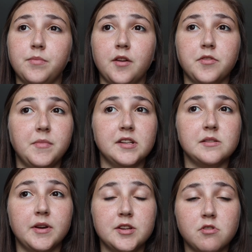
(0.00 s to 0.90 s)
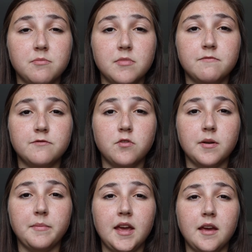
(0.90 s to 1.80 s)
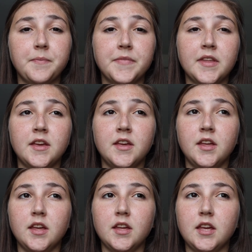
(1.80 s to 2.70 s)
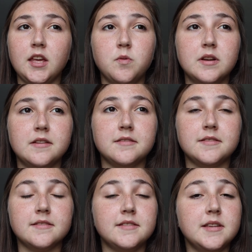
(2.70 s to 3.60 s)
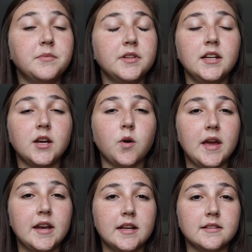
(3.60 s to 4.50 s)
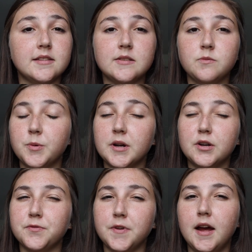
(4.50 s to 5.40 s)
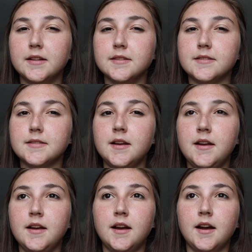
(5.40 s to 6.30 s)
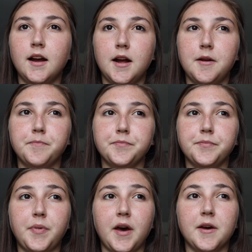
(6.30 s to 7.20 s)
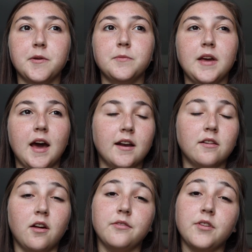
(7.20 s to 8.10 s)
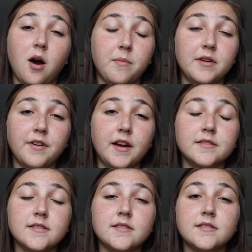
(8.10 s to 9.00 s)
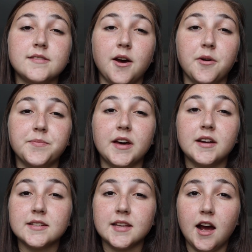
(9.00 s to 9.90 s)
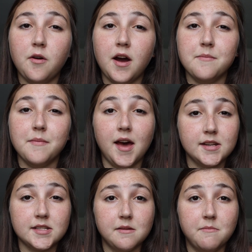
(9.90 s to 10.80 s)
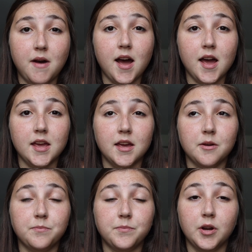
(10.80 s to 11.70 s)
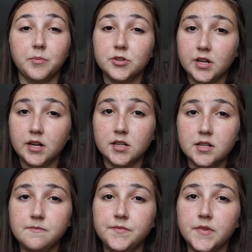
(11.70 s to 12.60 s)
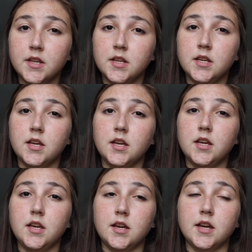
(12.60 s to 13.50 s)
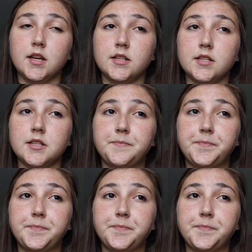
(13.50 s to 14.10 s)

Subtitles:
brought them into my dorm room for me. He was simply an acquaintance. We weren't friends, but we had a lot of common friends. So that is how I met my perpetrator. And